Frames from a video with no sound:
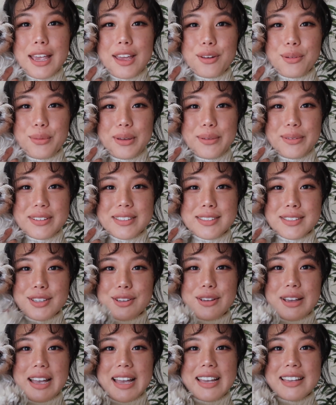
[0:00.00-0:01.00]
and we will see
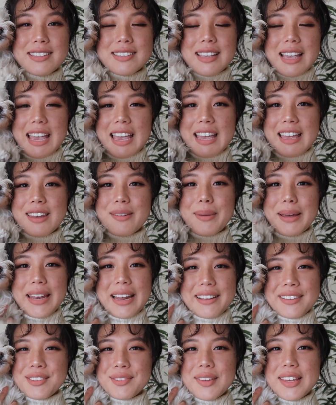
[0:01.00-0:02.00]
you guys in my
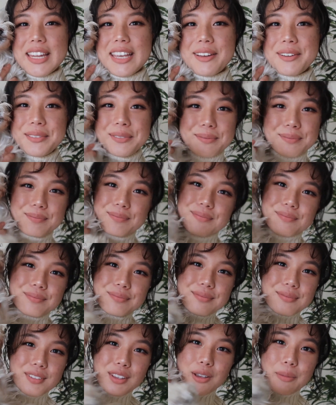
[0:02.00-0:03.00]
next video.
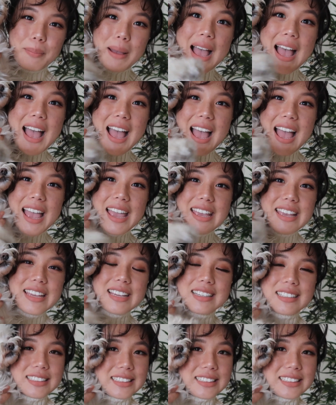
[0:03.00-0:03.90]
Goodbye!